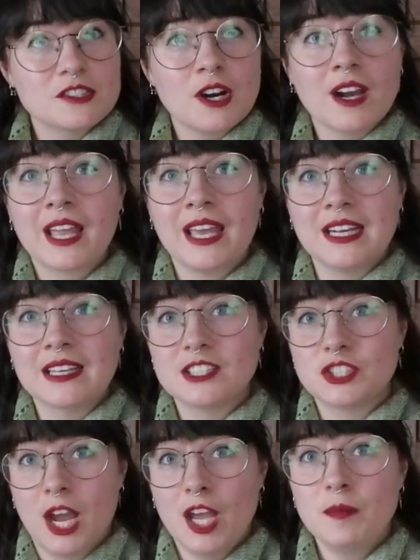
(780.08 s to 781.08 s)
a truck hitting a
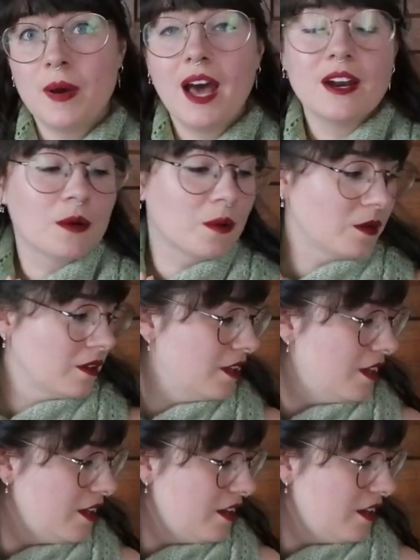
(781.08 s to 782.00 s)
giant pothole.